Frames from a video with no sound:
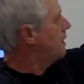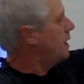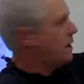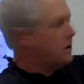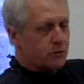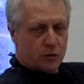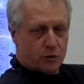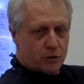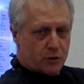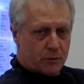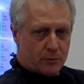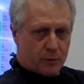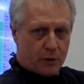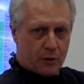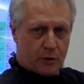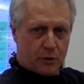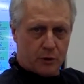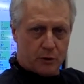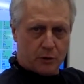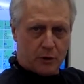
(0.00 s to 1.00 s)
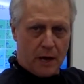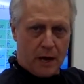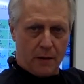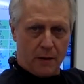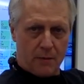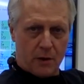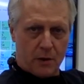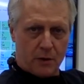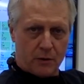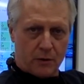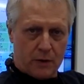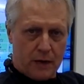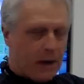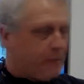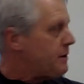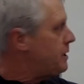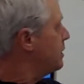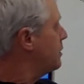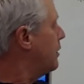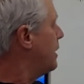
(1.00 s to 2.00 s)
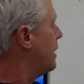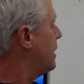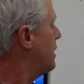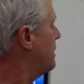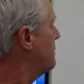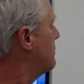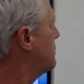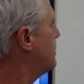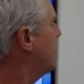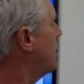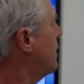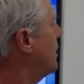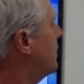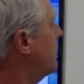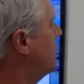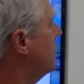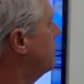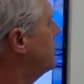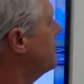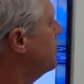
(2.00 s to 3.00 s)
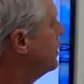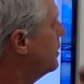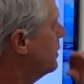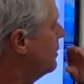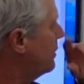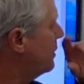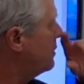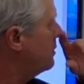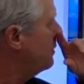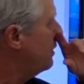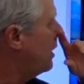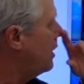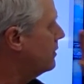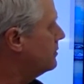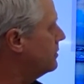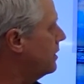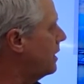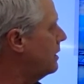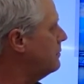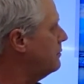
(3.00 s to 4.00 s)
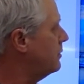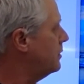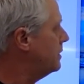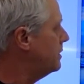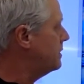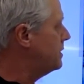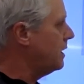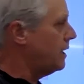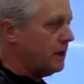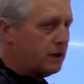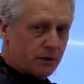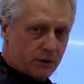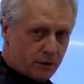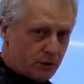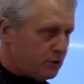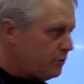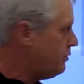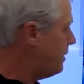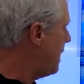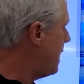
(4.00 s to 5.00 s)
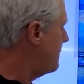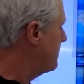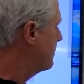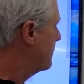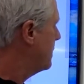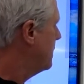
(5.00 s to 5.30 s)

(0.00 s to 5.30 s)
oxygen produced, how many grams of mercury 2 oxide would it take to do that?